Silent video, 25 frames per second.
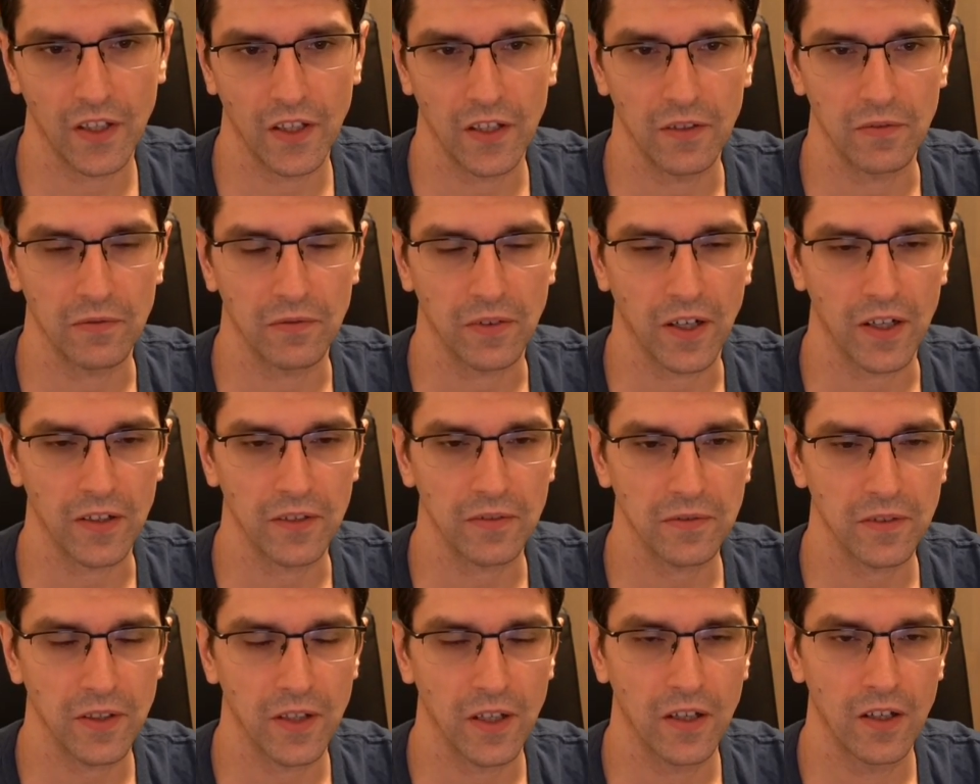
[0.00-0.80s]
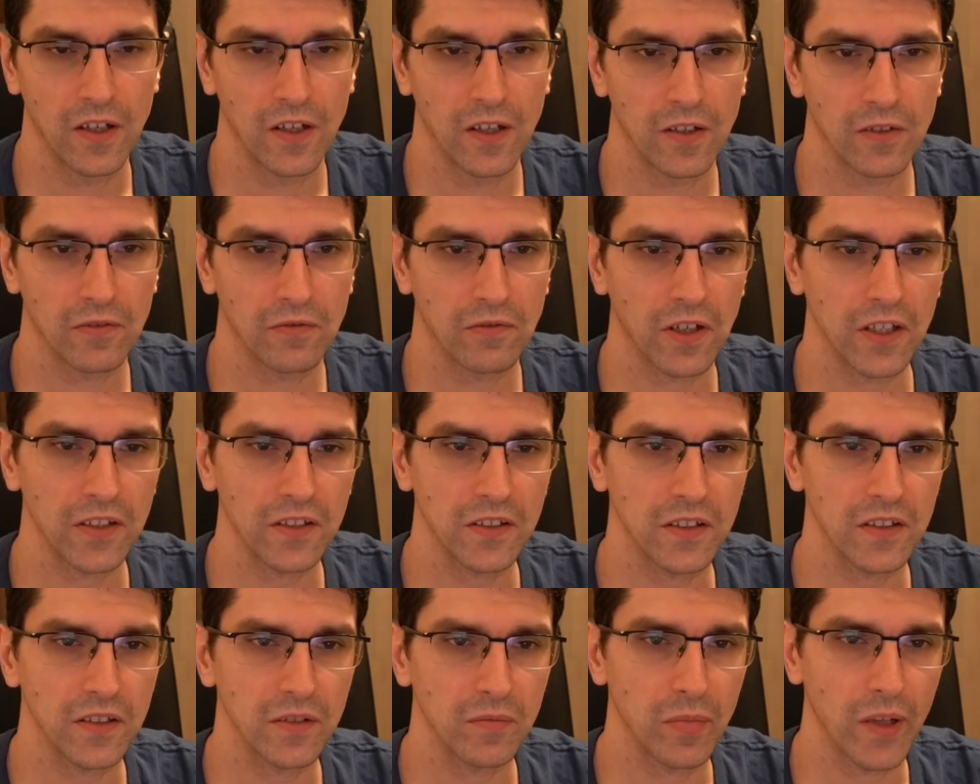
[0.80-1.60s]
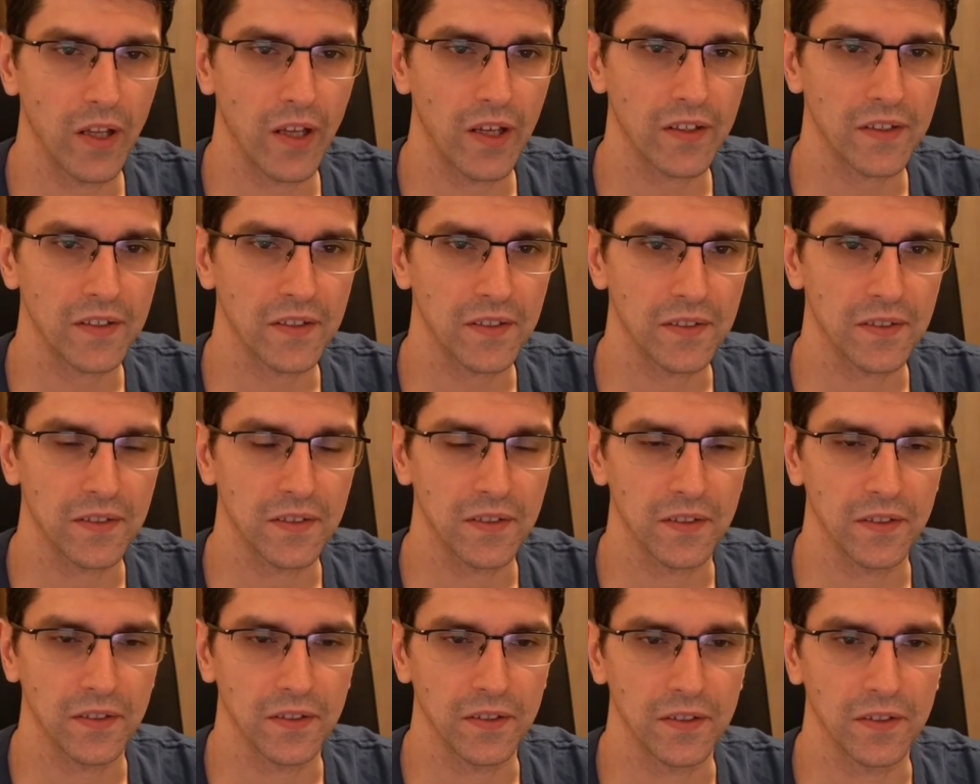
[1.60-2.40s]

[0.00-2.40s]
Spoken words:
a5. Finally, black is